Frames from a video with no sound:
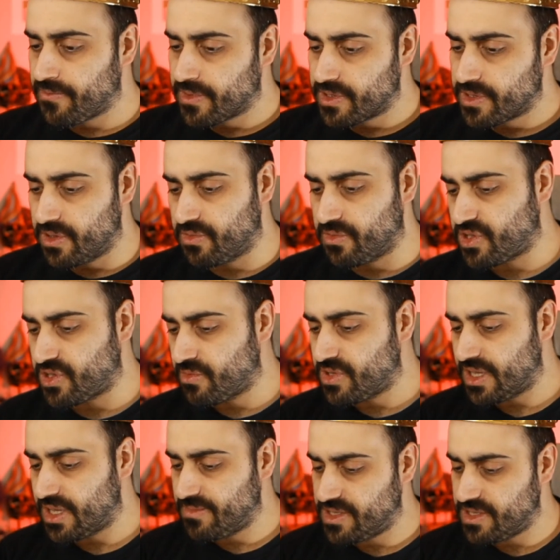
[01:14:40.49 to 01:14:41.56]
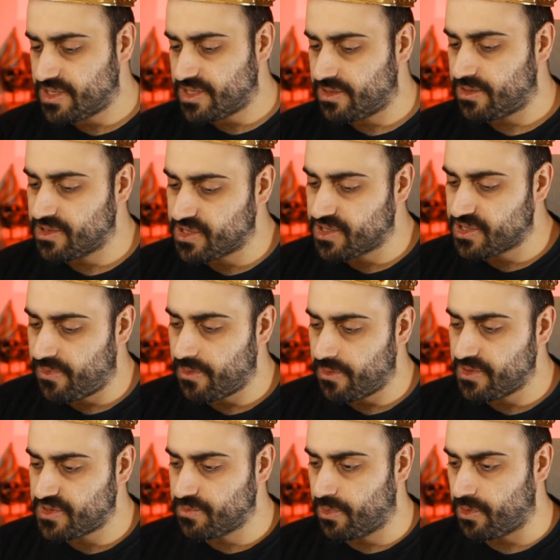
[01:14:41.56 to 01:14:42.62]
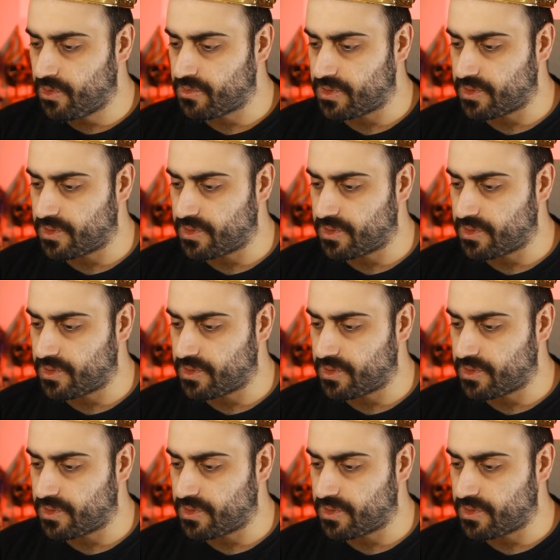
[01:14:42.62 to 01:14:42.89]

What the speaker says: So sometimes there are some very small